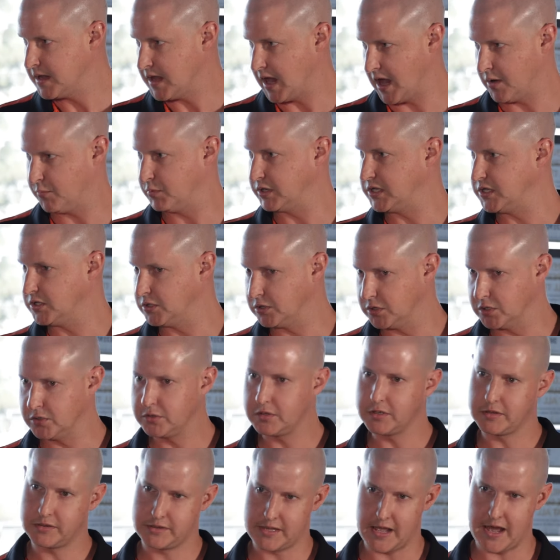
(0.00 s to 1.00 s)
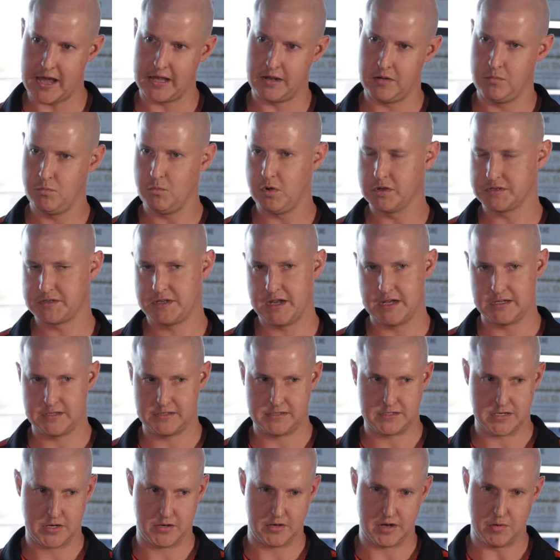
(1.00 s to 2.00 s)
And when you look at that and what's
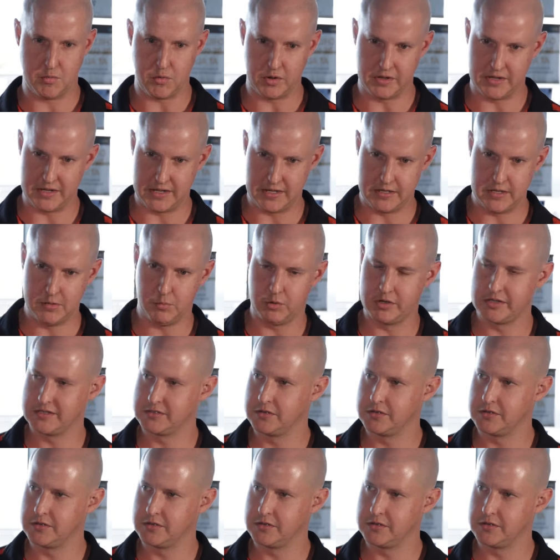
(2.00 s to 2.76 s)
necessary and what